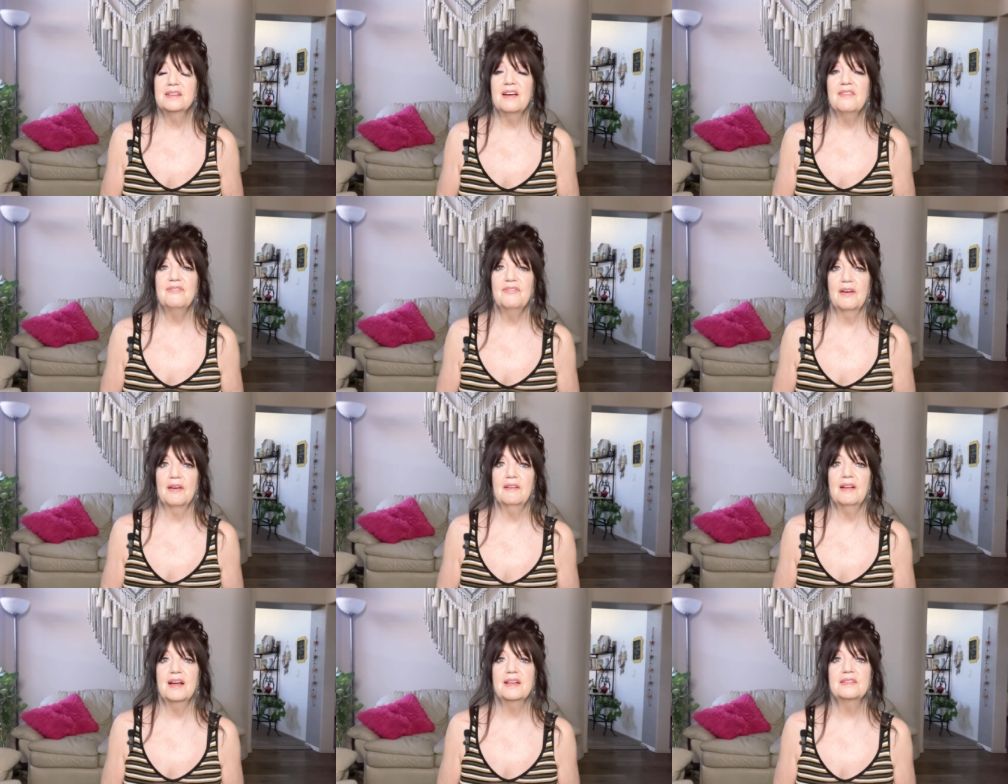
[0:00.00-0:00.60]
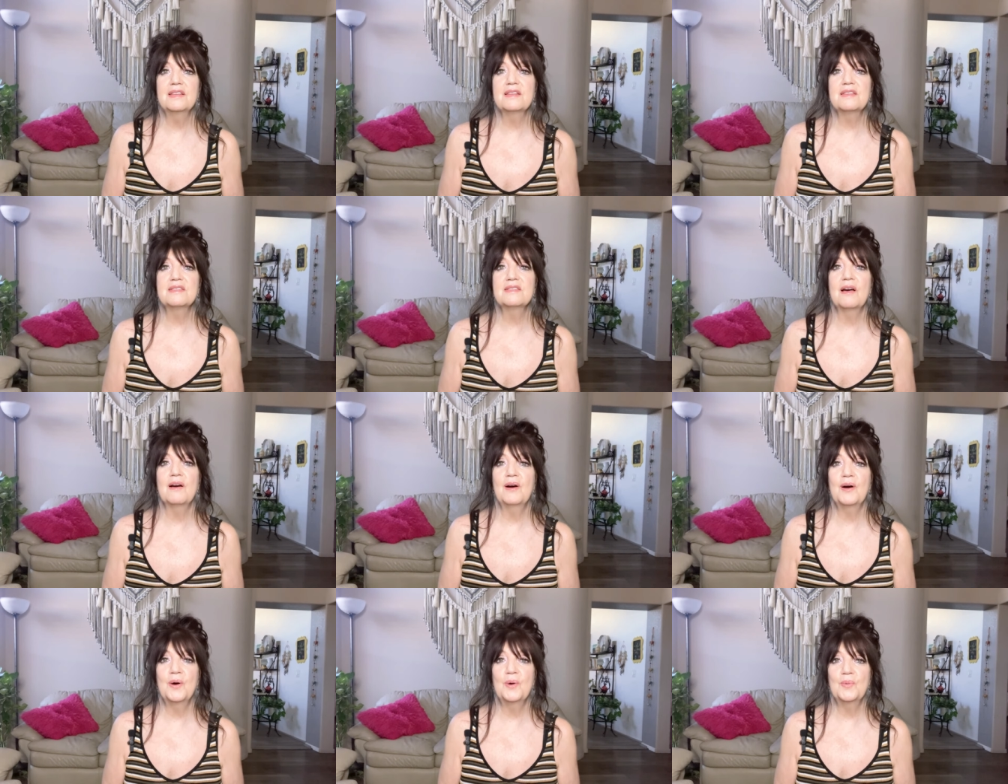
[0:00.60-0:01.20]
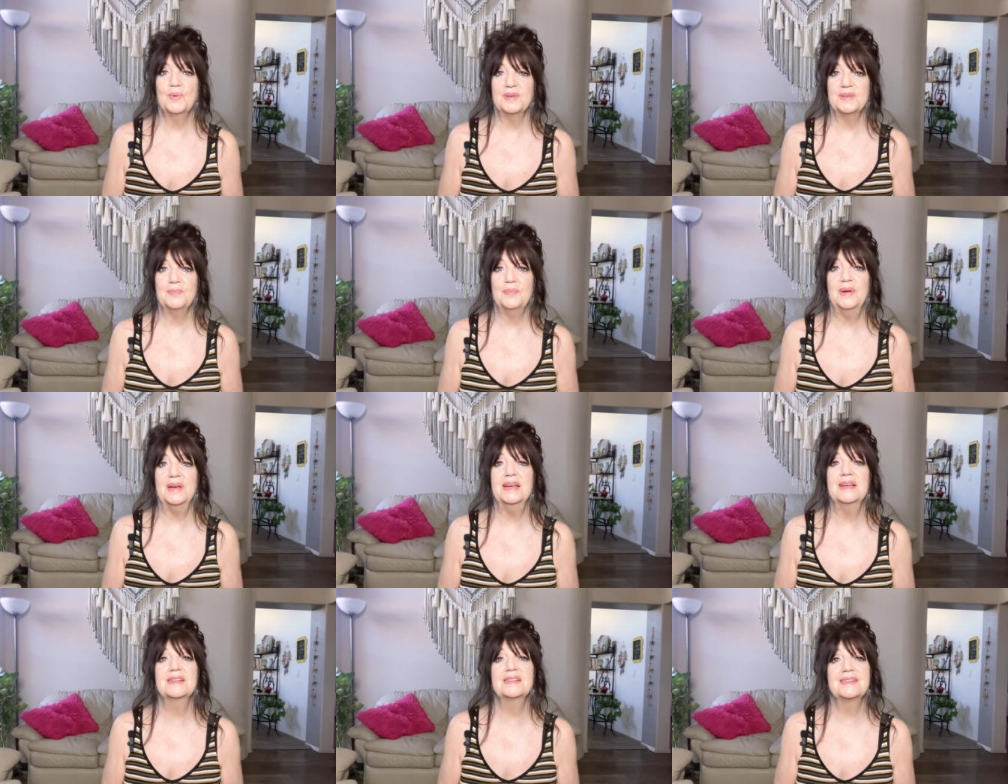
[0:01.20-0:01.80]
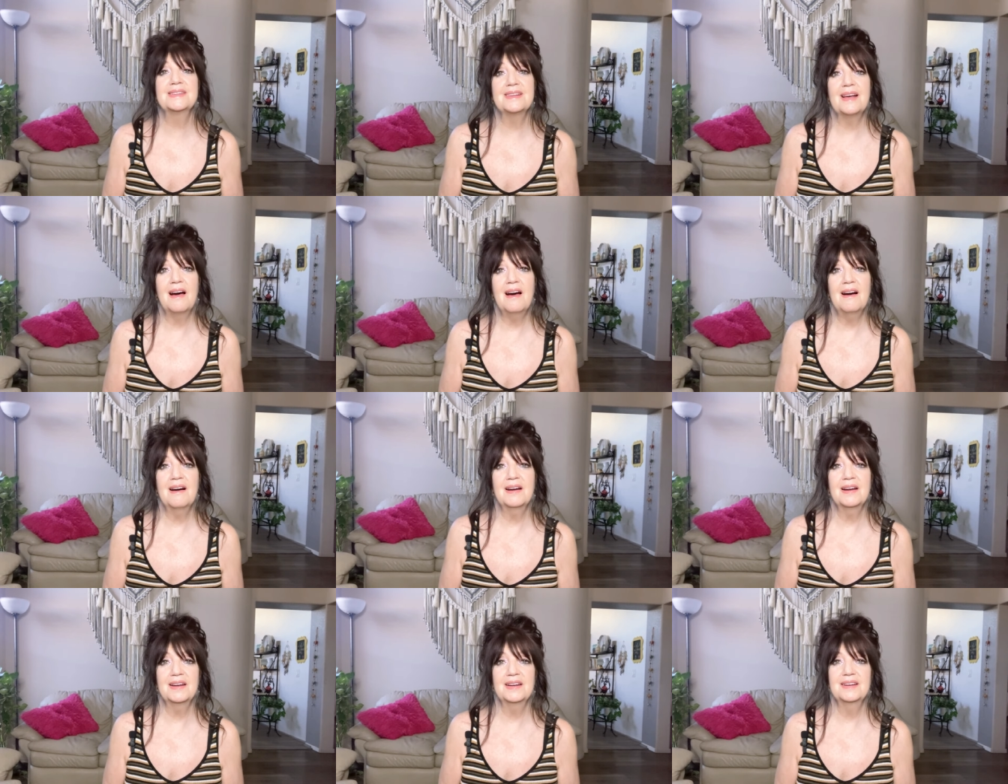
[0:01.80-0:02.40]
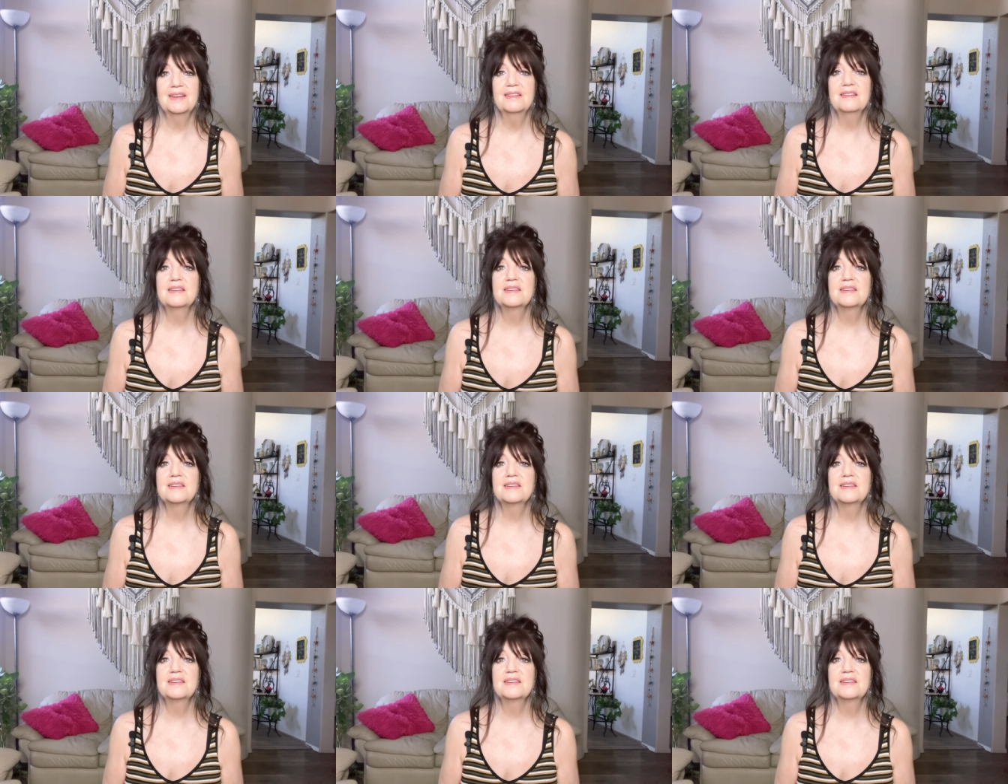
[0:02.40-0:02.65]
So I felt like the song was being sung